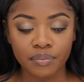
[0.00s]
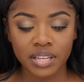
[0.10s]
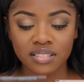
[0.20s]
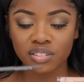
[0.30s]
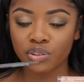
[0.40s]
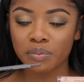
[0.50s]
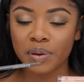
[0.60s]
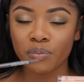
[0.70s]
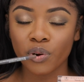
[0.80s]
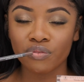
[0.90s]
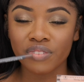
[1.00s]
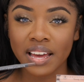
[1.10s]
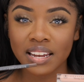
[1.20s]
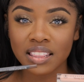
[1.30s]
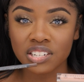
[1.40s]
It's a little bit more
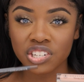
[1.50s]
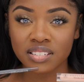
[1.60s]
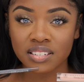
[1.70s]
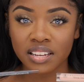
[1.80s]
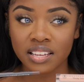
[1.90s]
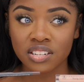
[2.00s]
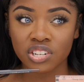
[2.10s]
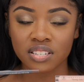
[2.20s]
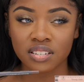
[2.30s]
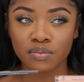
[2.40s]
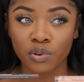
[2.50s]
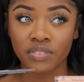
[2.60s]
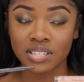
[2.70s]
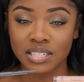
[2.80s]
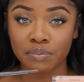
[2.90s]
red than Chestnut is. Chestnut's more of
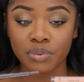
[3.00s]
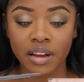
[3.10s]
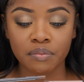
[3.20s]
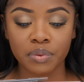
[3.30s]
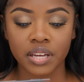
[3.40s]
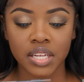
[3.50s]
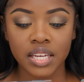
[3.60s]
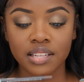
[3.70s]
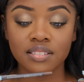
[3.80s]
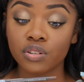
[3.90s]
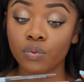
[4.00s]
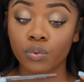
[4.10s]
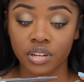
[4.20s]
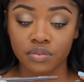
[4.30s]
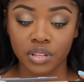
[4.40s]
a deep brown, but it still
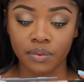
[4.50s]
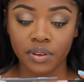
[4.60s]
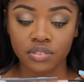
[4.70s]
works really well.